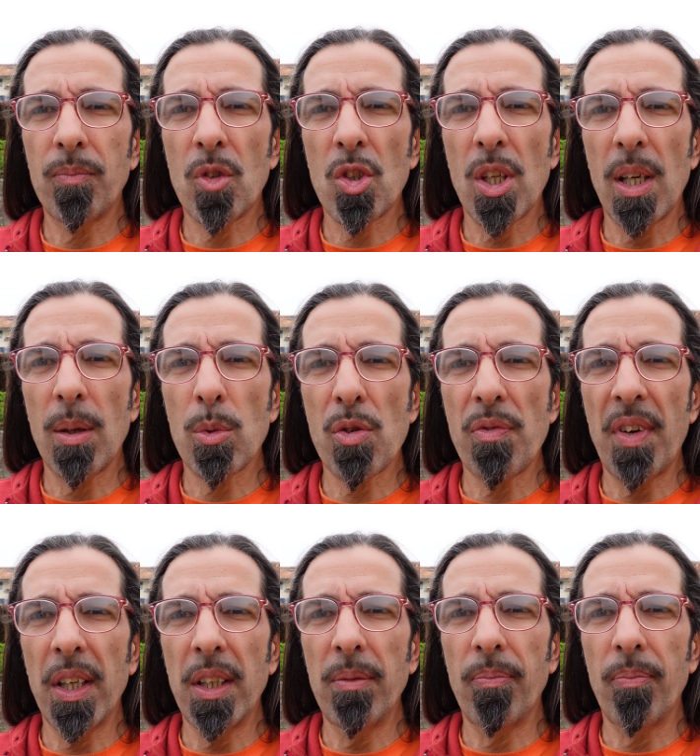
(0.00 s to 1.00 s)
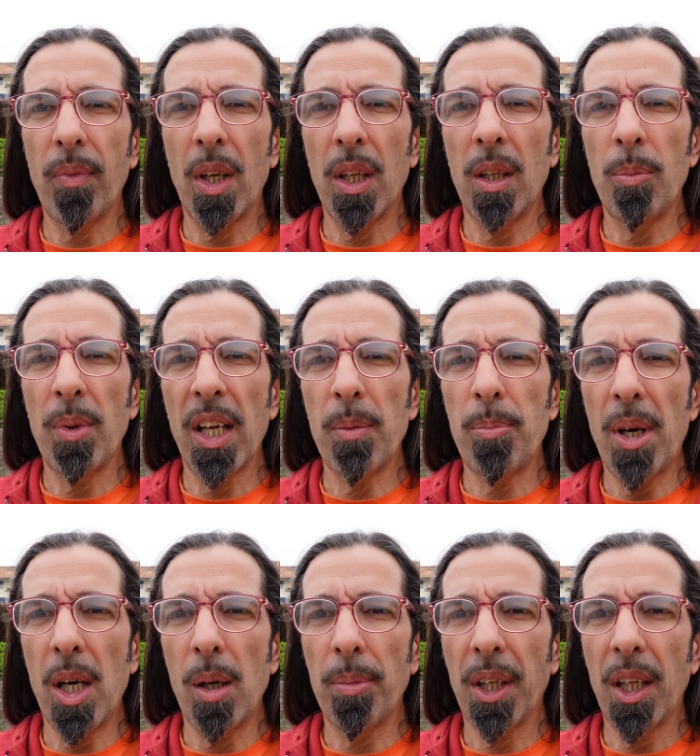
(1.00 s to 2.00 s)
so that was fun. And then we had a
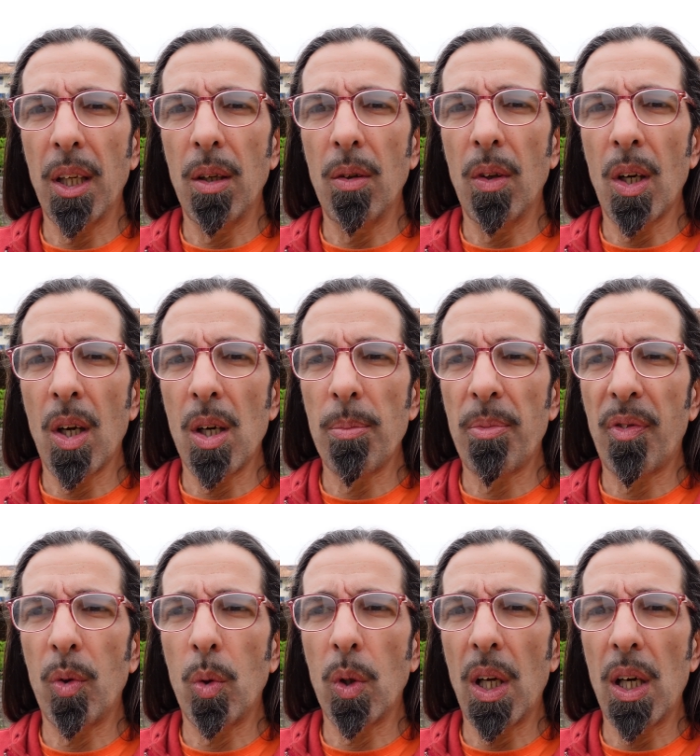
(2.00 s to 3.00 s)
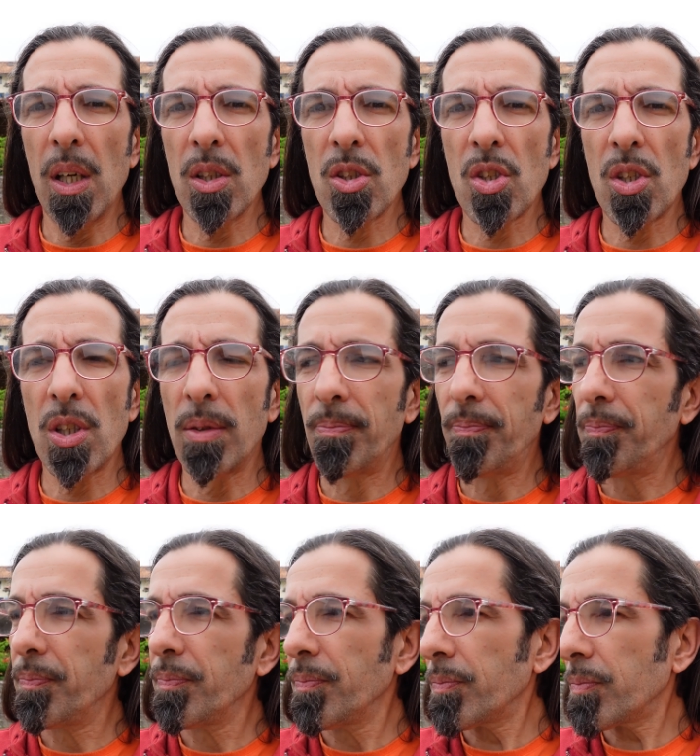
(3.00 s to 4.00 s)
barbecue the night before last,
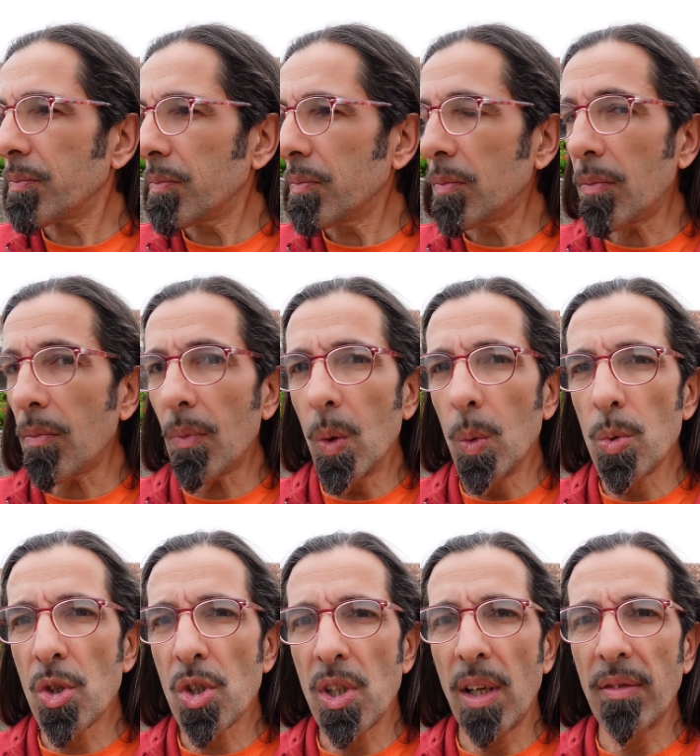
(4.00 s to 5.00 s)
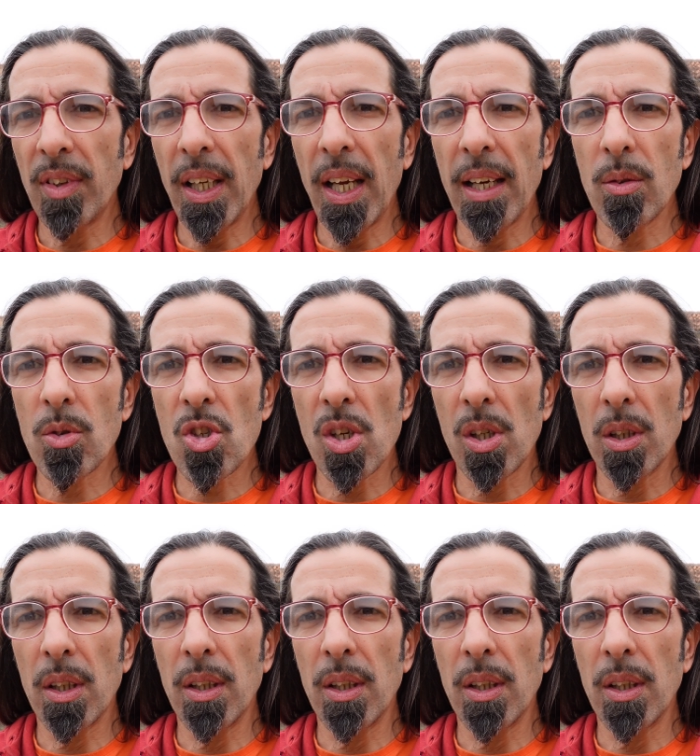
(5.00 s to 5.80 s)
which was lovely, outside